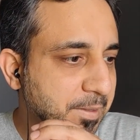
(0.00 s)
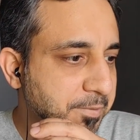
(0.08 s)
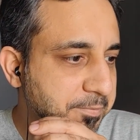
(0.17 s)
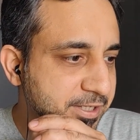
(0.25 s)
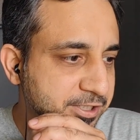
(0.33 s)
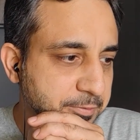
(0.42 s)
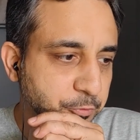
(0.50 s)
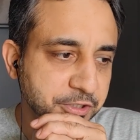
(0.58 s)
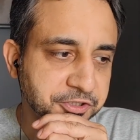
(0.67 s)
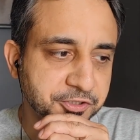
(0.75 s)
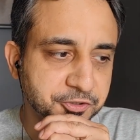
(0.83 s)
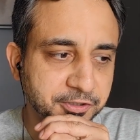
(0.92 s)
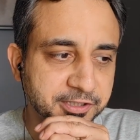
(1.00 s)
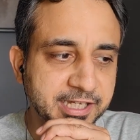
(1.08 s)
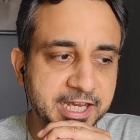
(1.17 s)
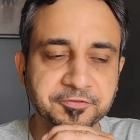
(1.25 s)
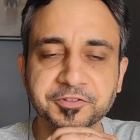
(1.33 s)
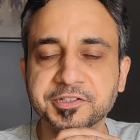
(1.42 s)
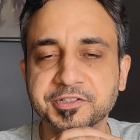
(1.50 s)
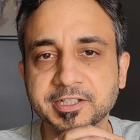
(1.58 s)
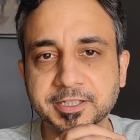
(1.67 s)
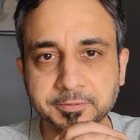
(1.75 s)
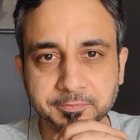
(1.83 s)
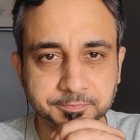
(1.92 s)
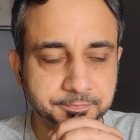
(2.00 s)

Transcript: Maybe some questions on the F3 GT.